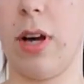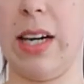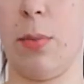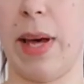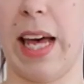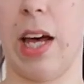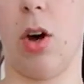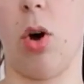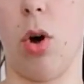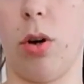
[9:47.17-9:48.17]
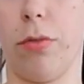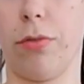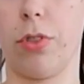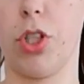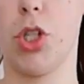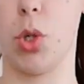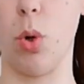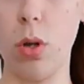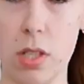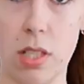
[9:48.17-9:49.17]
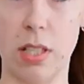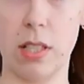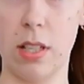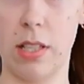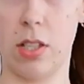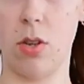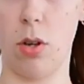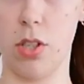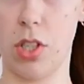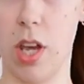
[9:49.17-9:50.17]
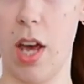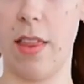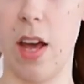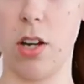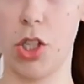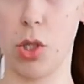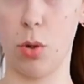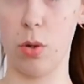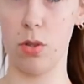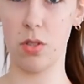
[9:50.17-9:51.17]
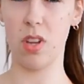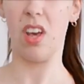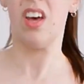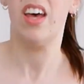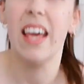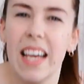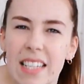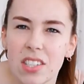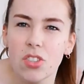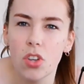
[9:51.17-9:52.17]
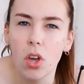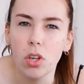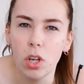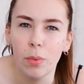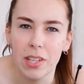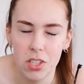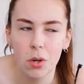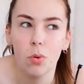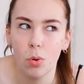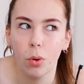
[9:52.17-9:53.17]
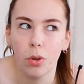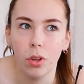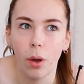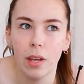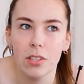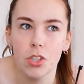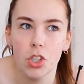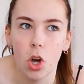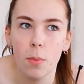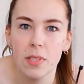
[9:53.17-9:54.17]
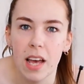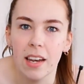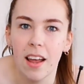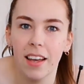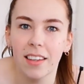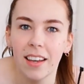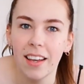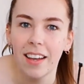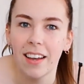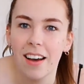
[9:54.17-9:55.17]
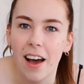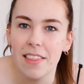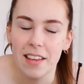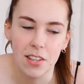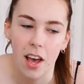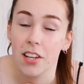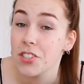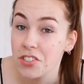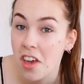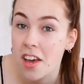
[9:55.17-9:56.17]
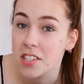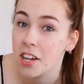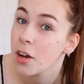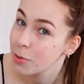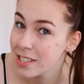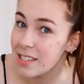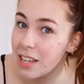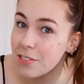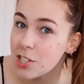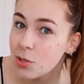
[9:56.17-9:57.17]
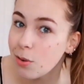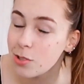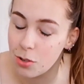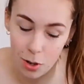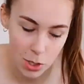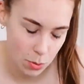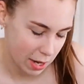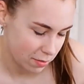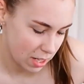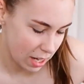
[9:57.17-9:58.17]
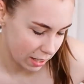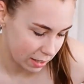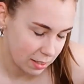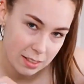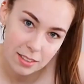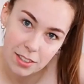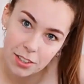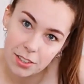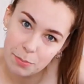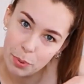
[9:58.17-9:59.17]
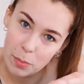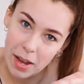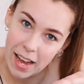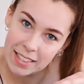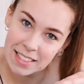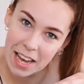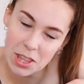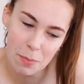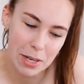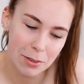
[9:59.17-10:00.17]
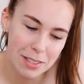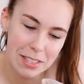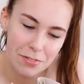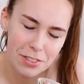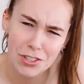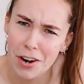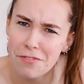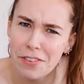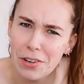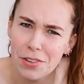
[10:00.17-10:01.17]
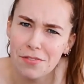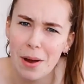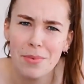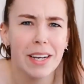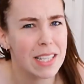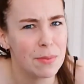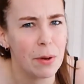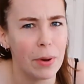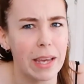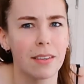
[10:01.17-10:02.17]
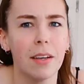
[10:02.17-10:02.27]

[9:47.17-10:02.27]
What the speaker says: a little pair of shorts. It's not a skirt, they are shorts. It's so, you know what, it's so awkward going into shops and like there's a skirt and I want to see if it's scorched or not, so I have to like put my hand down the middle to try and feel the fabric. It's a bit weird.